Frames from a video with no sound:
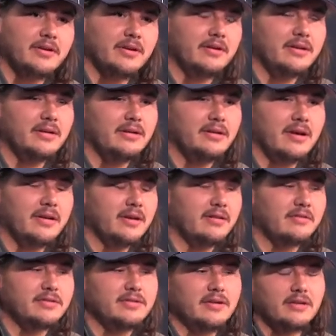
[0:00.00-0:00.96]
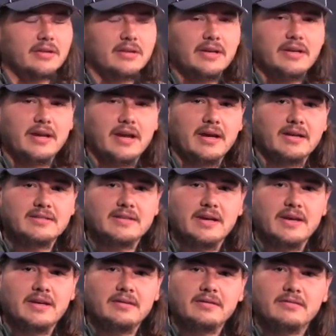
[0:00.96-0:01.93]
You know, I never saw the kid hang his
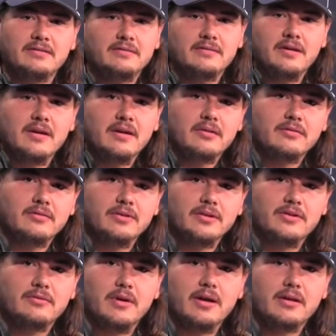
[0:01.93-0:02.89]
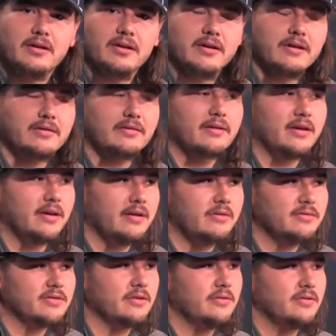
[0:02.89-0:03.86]
head and really dwell on anything.
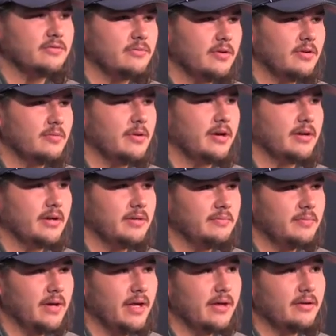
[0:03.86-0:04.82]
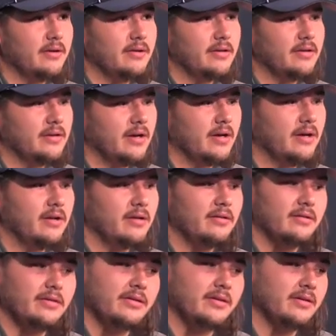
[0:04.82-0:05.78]
He was always worried about getting better,
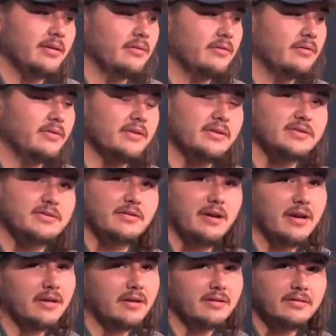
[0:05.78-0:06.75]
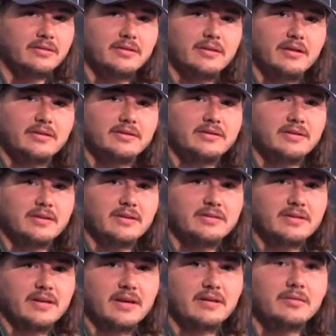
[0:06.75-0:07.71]
and, you know, to his credit, you know,
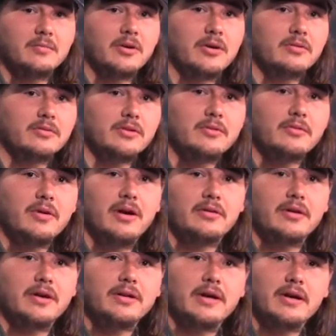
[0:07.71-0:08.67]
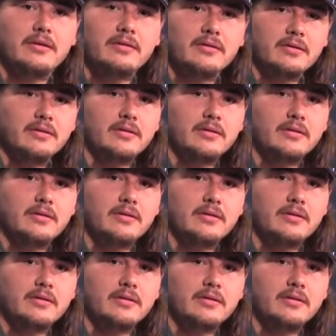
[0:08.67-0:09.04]
he's kicking the ball really well right now.